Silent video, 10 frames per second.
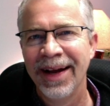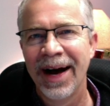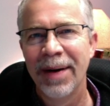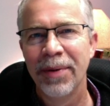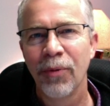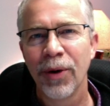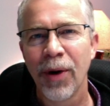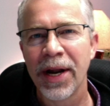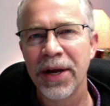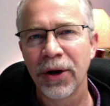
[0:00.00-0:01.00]
But we
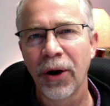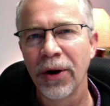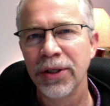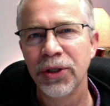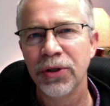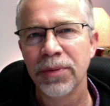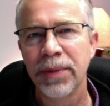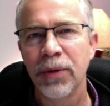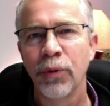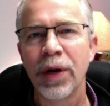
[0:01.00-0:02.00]
want to encourage you to
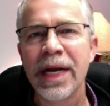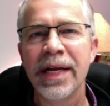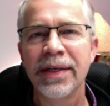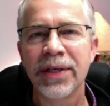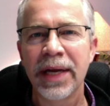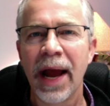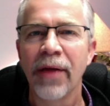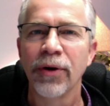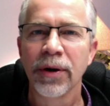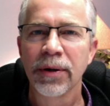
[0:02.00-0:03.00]
be reading
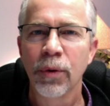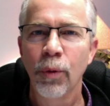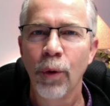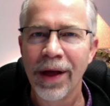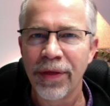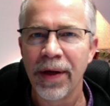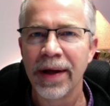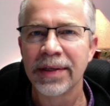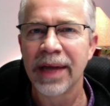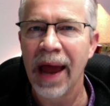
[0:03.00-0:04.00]
together with
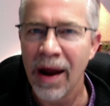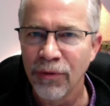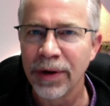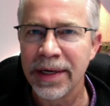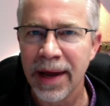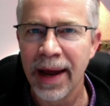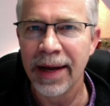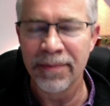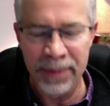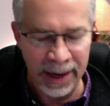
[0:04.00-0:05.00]
us every
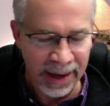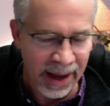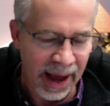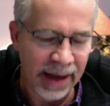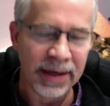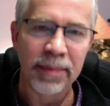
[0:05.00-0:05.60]
day. And